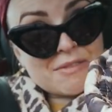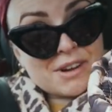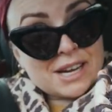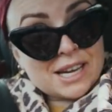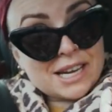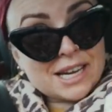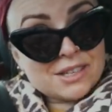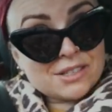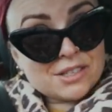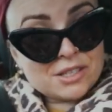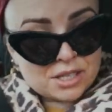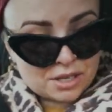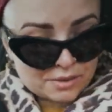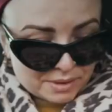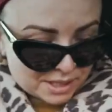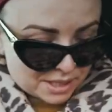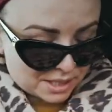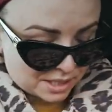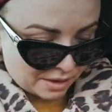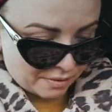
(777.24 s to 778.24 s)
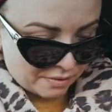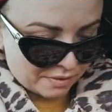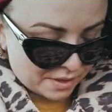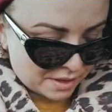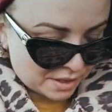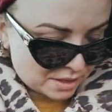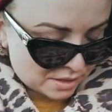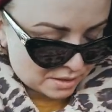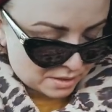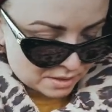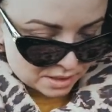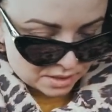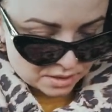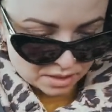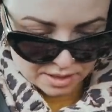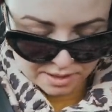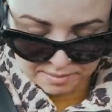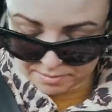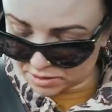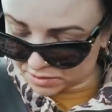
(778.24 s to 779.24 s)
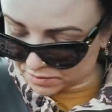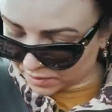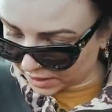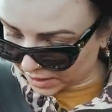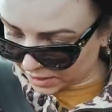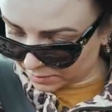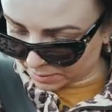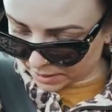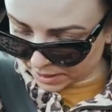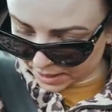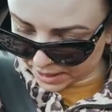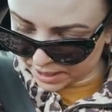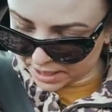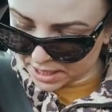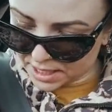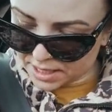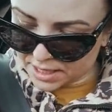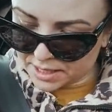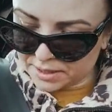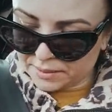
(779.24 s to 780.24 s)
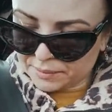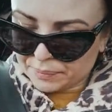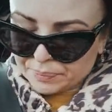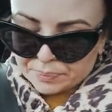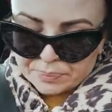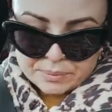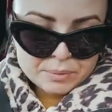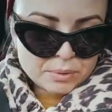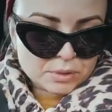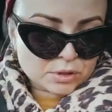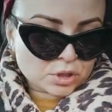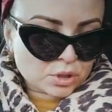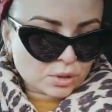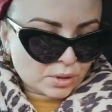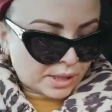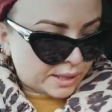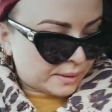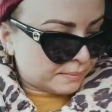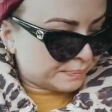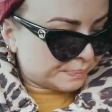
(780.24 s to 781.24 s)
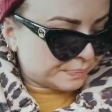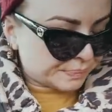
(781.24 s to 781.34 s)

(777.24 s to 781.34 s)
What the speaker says: really into doing stuff and then the time just flies by. What do you call it?